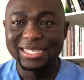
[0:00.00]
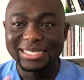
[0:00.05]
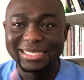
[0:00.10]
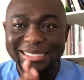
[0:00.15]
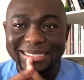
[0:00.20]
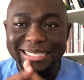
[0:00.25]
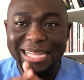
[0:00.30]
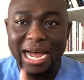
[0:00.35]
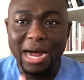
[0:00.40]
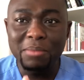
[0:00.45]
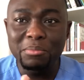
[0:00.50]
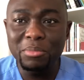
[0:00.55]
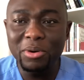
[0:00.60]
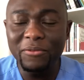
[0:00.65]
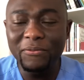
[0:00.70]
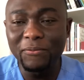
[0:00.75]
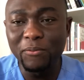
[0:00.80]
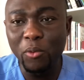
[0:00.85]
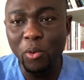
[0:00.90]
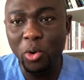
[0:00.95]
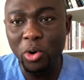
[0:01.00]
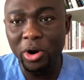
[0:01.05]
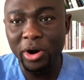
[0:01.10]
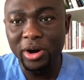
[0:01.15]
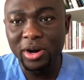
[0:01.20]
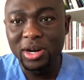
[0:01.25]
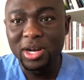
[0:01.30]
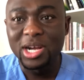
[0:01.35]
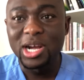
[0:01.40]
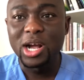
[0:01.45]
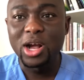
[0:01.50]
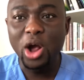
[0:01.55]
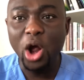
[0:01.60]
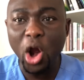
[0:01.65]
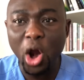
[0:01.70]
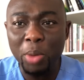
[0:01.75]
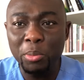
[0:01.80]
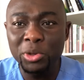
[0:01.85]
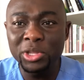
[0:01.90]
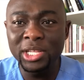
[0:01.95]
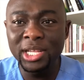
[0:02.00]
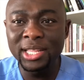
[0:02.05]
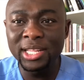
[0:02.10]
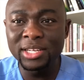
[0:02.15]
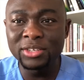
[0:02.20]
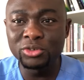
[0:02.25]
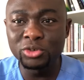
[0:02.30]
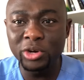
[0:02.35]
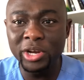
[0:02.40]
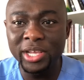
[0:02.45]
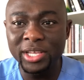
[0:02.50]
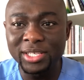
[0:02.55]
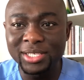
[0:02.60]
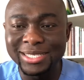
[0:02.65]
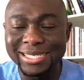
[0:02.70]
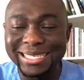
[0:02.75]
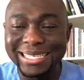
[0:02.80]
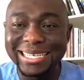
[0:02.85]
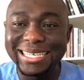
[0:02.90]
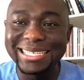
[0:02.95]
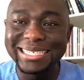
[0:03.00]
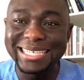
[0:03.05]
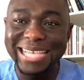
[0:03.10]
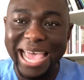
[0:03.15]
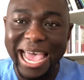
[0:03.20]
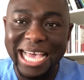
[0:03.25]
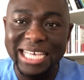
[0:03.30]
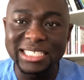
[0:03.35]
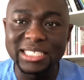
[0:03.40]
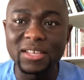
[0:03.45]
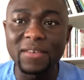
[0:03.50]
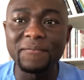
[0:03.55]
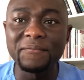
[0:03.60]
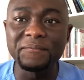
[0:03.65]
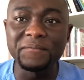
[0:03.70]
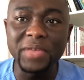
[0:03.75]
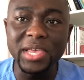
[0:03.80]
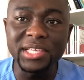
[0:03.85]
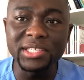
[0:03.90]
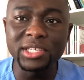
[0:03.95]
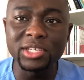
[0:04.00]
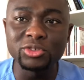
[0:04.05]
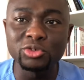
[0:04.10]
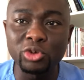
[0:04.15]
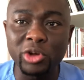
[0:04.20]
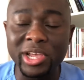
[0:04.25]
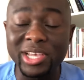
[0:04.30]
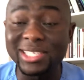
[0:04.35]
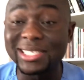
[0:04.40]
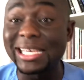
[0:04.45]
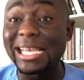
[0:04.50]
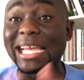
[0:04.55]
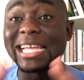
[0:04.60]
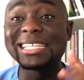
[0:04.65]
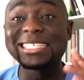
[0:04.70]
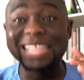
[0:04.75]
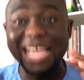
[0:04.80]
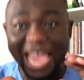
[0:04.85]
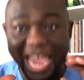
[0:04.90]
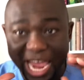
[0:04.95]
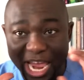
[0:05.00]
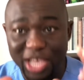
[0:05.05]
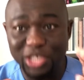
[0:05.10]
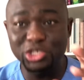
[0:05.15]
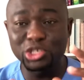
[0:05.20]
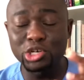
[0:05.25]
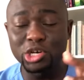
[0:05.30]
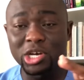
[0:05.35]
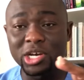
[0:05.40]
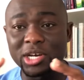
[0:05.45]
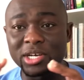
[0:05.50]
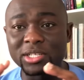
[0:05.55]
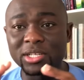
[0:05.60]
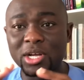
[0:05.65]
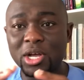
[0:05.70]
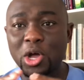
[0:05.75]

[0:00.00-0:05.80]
Number 4, carbonated drinks. Yes, fizzy drinks. It tastes good,